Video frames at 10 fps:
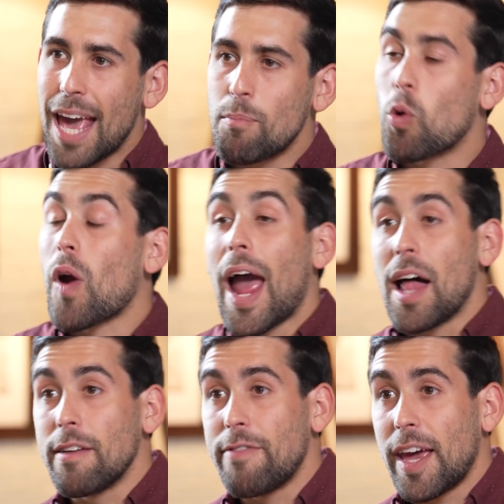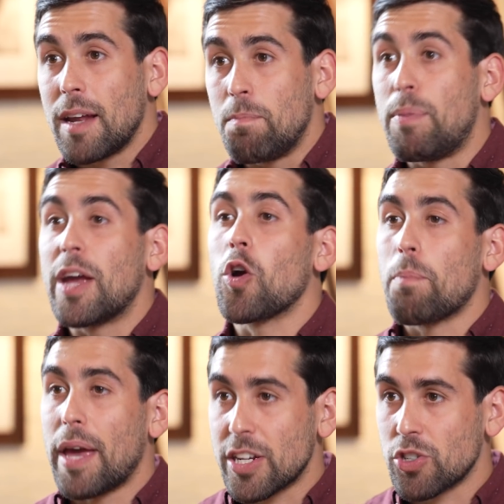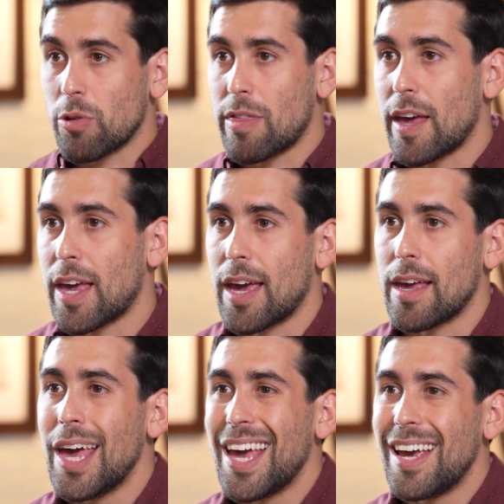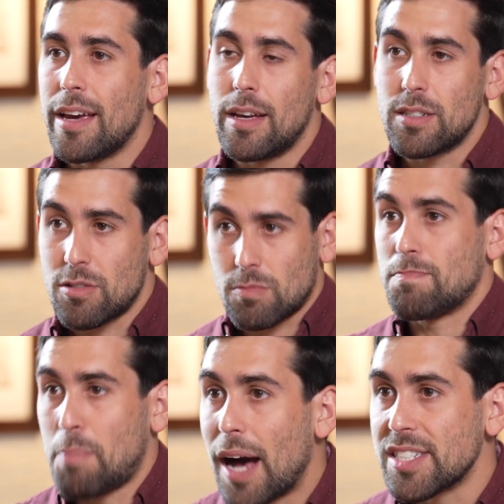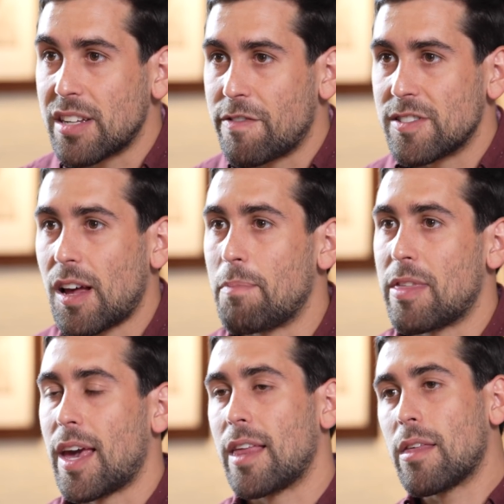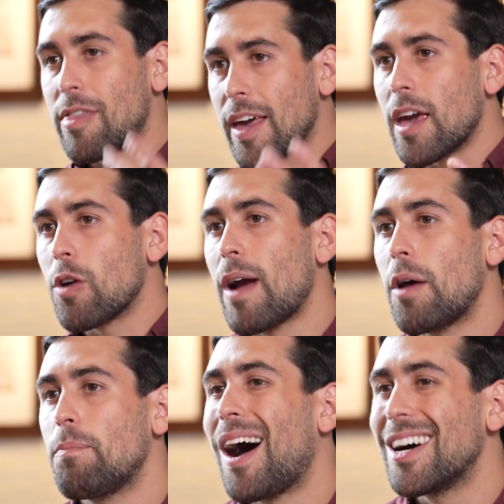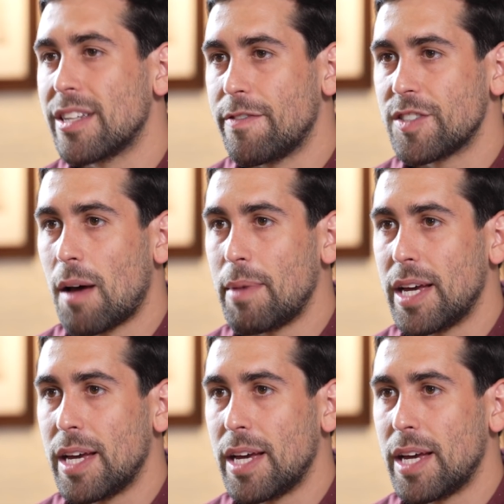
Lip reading: A more elevated, bigger picture thinking is positive sum thinking. The thinking around positive sum